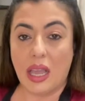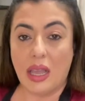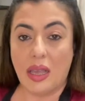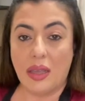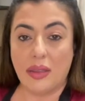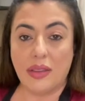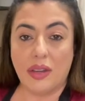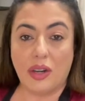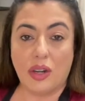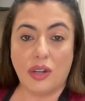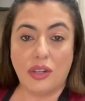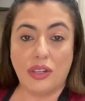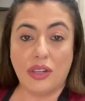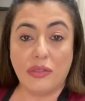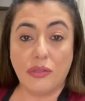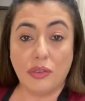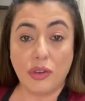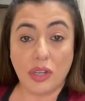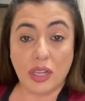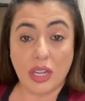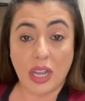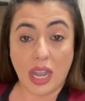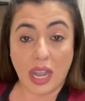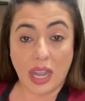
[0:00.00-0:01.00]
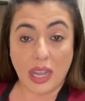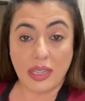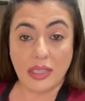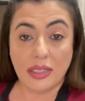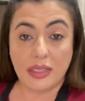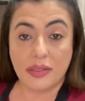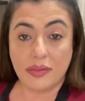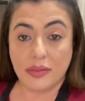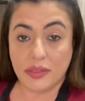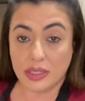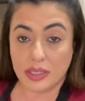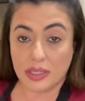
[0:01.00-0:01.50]
There are different kinds
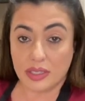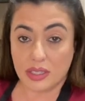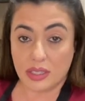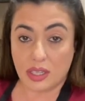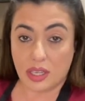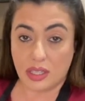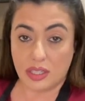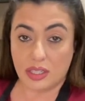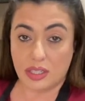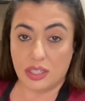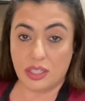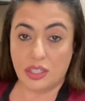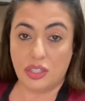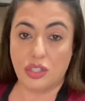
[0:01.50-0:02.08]
of this sausage.